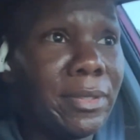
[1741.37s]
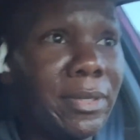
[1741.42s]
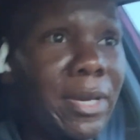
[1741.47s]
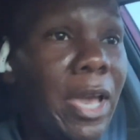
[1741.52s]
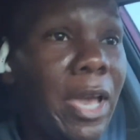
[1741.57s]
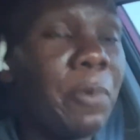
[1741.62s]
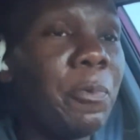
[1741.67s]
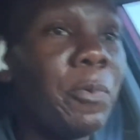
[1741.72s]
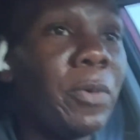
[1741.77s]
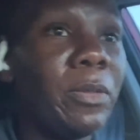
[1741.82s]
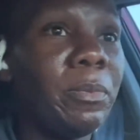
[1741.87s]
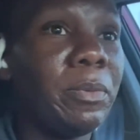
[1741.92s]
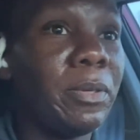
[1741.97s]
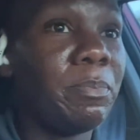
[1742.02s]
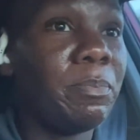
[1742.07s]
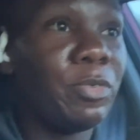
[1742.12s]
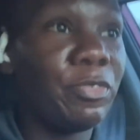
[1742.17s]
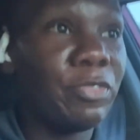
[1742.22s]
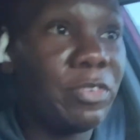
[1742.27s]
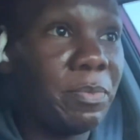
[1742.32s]
i will be
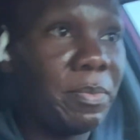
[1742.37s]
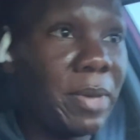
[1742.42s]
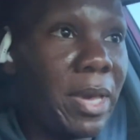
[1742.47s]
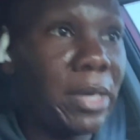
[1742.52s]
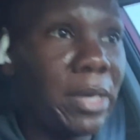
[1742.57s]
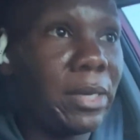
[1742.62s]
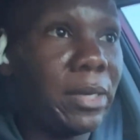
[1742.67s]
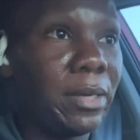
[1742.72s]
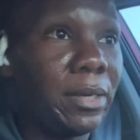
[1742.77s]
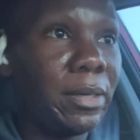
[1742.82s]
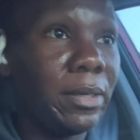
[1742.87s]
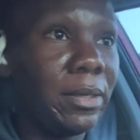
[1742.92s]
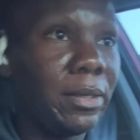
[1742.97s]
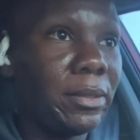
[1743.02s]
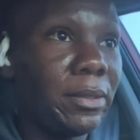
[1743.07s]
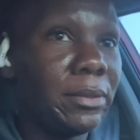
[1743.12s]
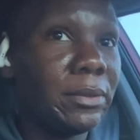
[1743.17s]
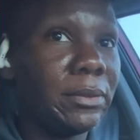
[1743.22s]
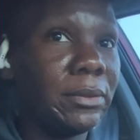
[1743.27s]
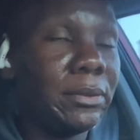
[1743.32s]
moving back here
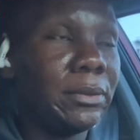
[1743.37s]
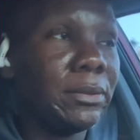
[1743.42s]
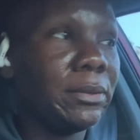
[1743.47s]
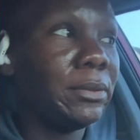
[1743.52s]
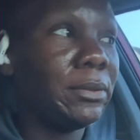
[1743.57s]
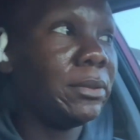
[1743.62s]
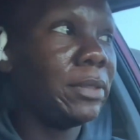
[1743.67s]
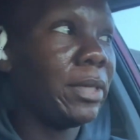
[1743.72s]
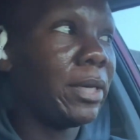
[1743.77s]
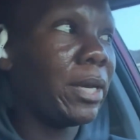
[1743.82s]
like